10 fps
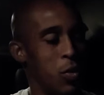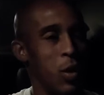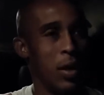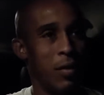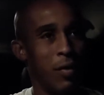
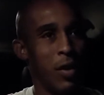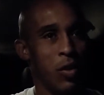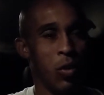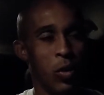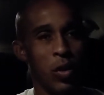
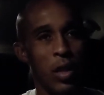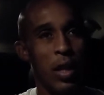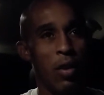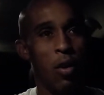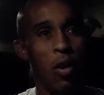individuals
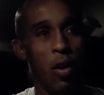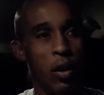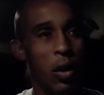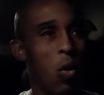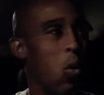that are
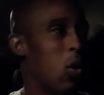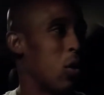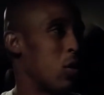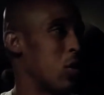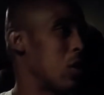on
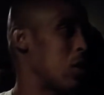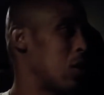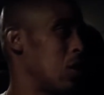course.